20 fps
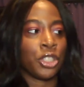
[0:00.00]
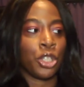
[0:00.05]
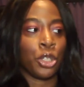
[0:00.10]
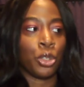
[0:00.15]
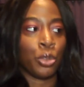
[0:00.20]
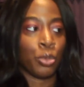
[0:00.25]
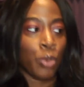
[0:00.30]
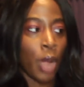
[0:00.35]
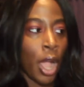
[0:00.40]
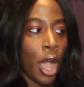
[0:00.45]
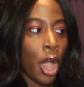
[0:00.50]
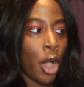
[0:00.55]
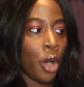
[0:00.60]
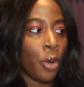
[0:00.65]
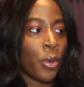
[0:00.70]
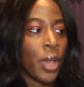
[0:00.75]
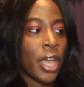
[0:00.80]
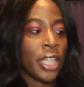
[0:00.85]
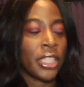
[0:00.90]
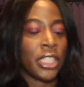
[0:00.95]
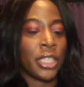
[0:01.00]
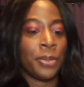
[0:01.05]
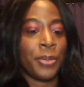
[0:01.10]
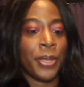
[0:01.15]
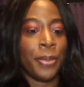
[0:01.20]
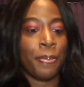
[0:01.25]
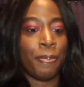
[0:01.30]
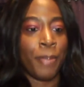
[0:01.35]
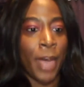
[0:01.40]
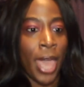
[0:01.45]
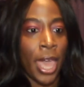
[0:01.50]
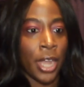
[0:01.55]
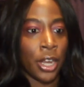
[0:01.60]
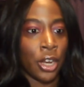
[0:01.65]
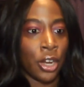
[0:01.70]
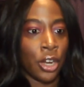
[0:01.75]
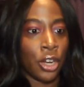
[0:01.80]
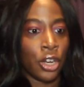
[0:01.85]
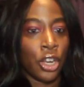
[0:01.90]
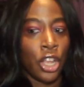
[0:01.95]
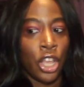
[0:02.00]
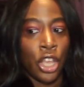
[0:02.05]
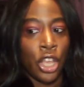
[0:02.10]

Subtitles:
to grow, to be better,